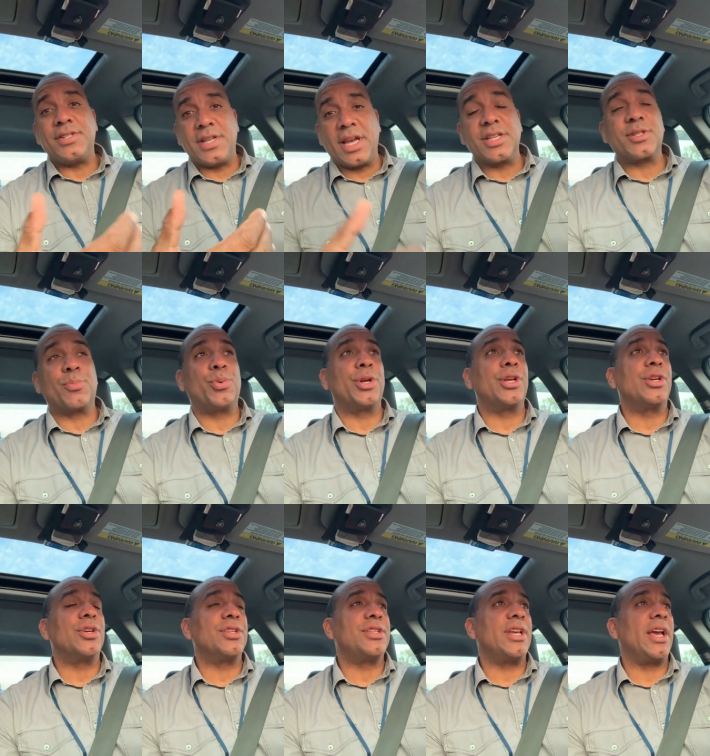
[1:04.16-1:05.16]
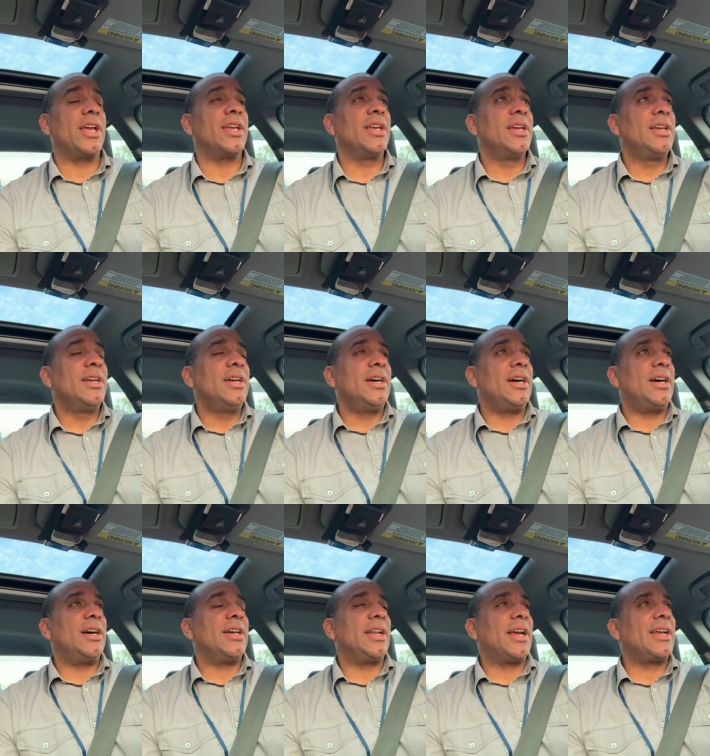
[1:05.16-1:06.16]
day is a pretty good day.
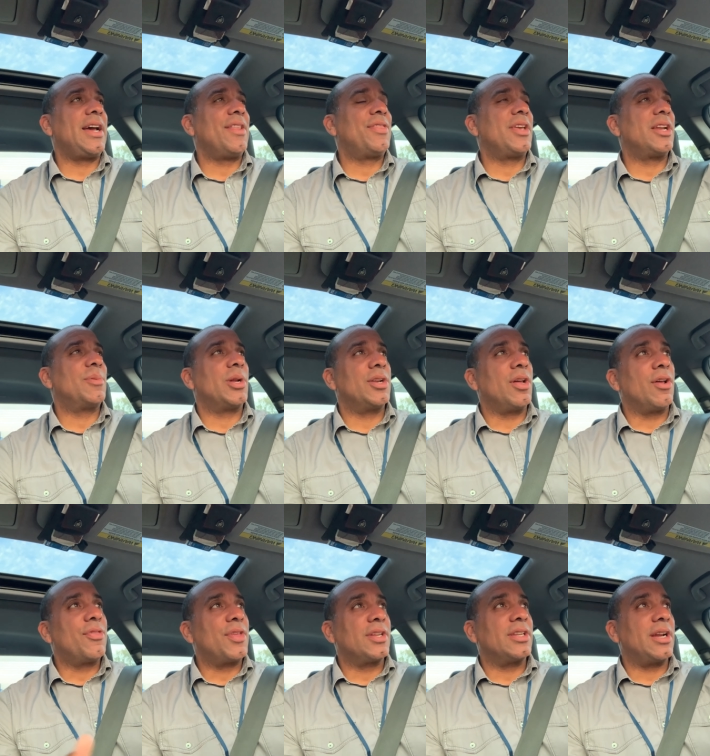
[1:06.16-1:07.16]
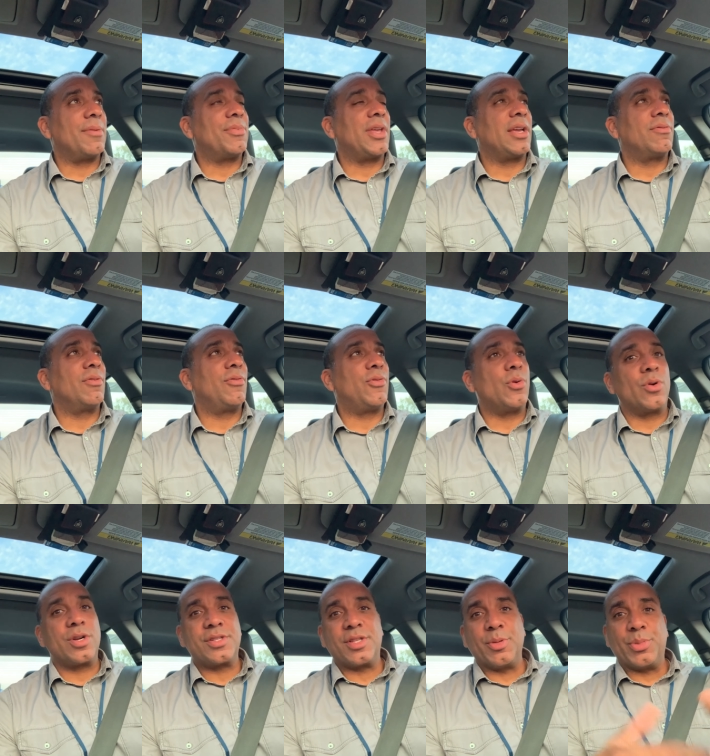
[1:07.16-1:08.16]
Uh, and I got thinking about another thing that I'm thankful
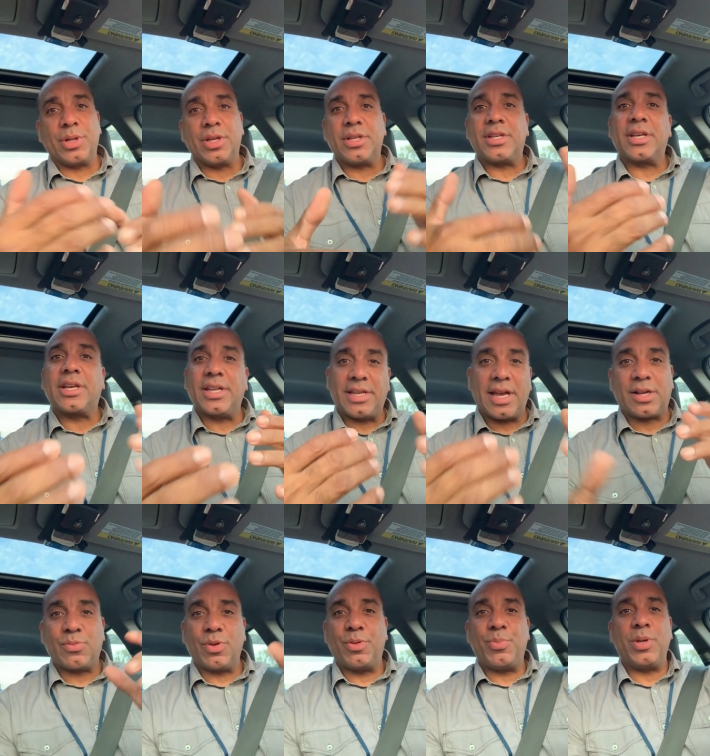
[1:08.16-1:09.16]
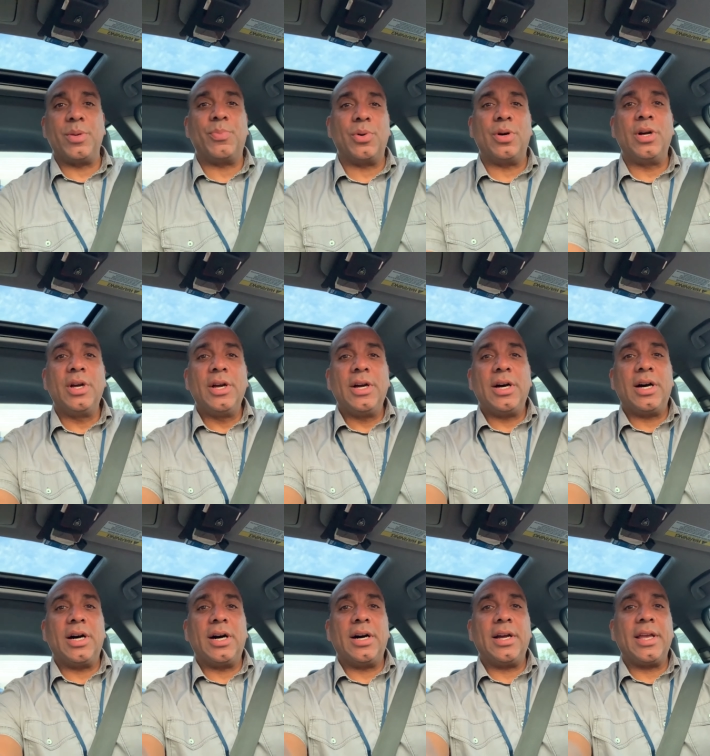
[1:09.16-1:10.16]
for is the ability to connect with people.
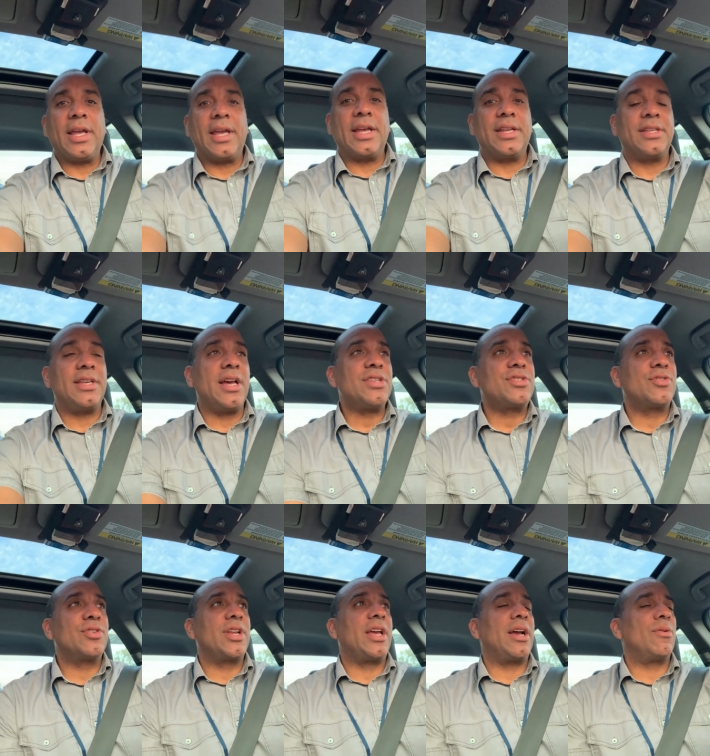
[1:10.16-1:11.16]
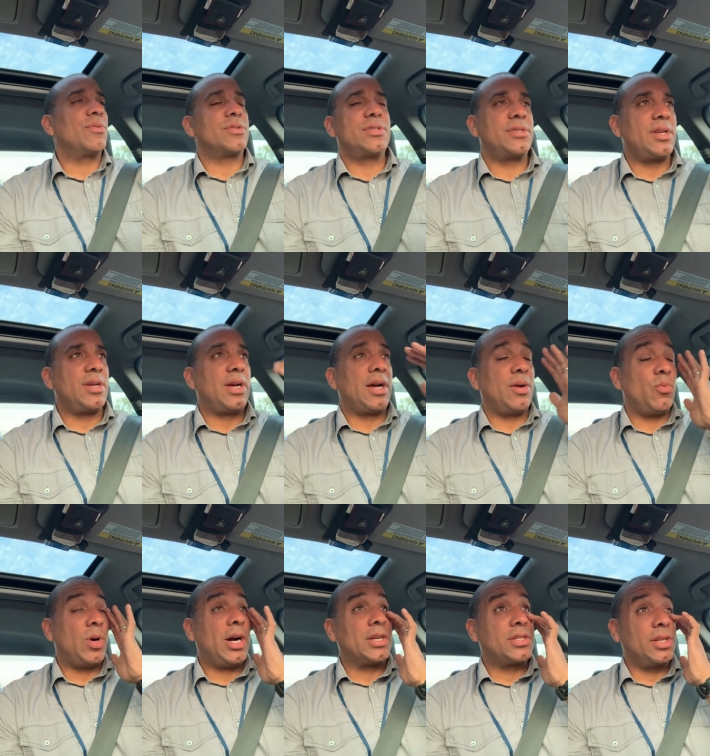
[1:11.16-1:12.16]
Uh, and yesterday I was uh,
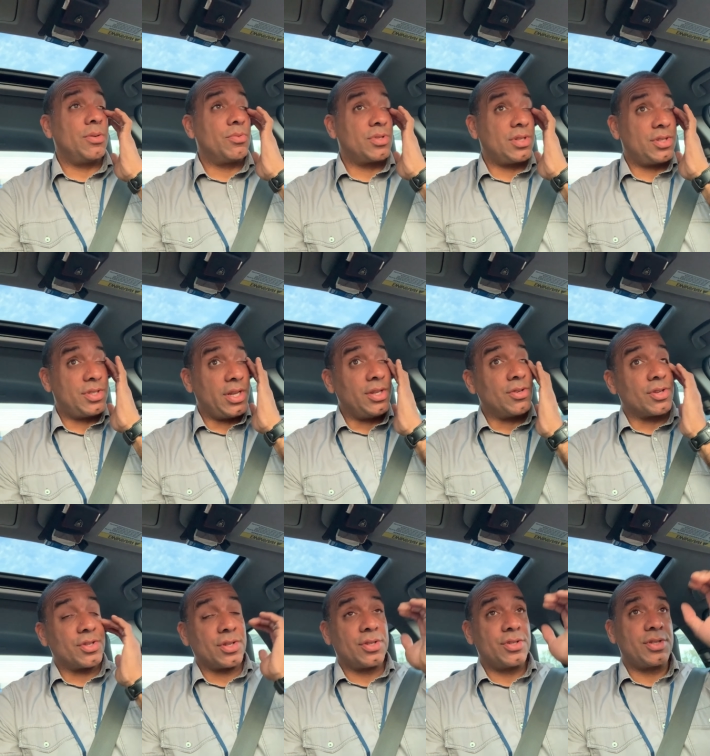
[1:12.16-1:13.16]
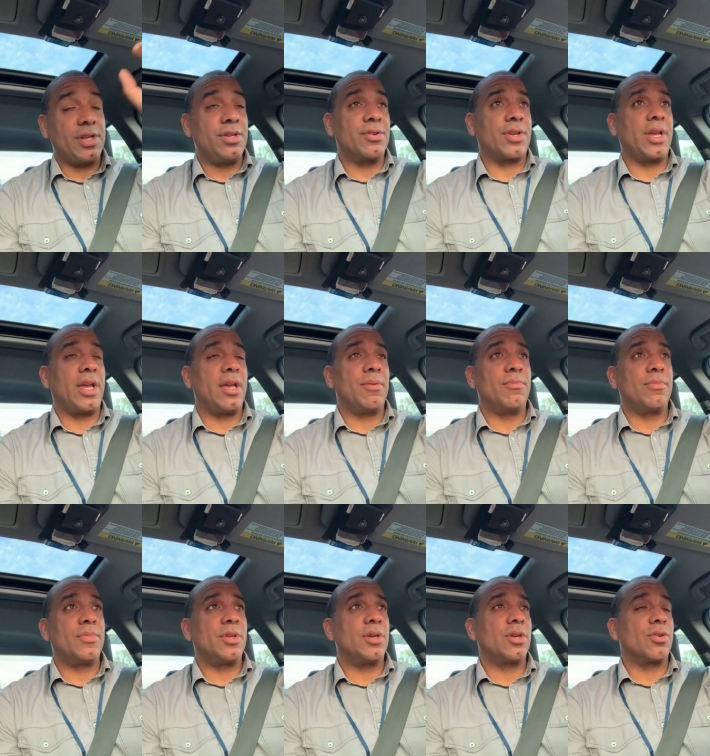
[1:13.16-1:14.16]
watching, it was the senior, senior
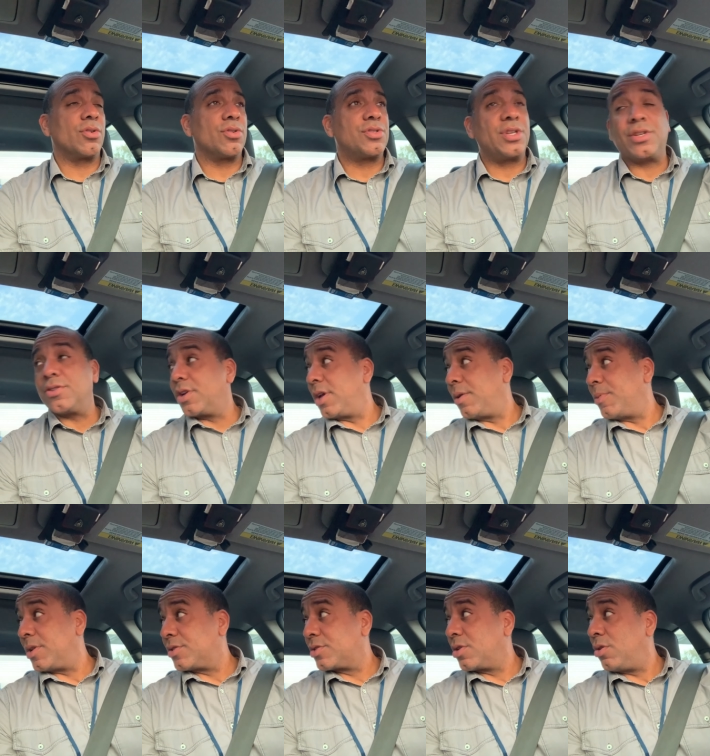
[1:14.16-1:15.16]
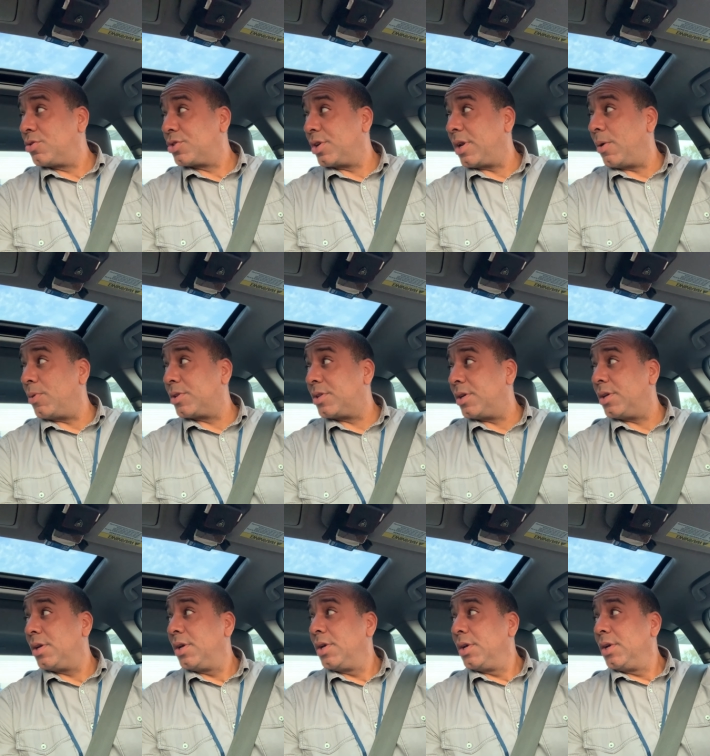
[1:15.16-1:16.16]
game, the girls senior game at Scotia, and I went to
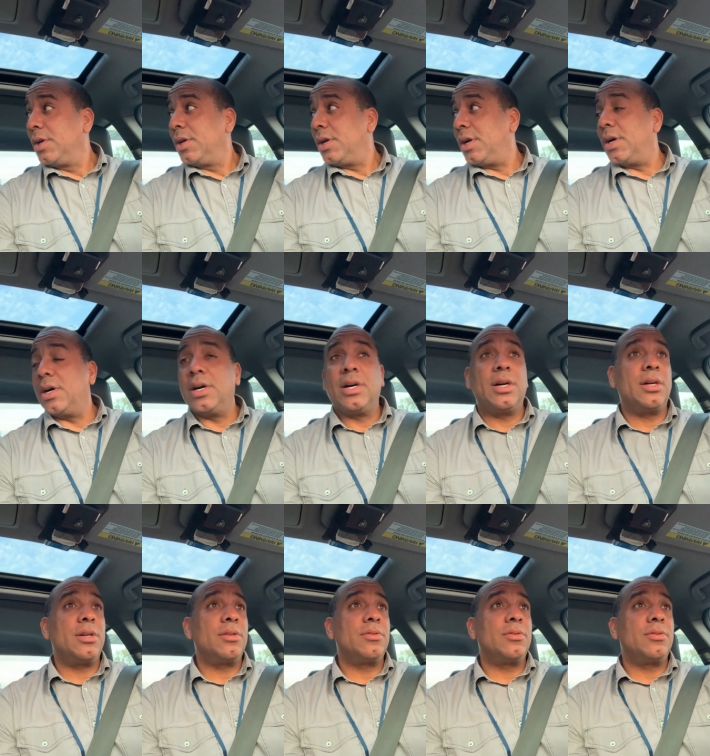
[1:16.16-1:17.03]
uh,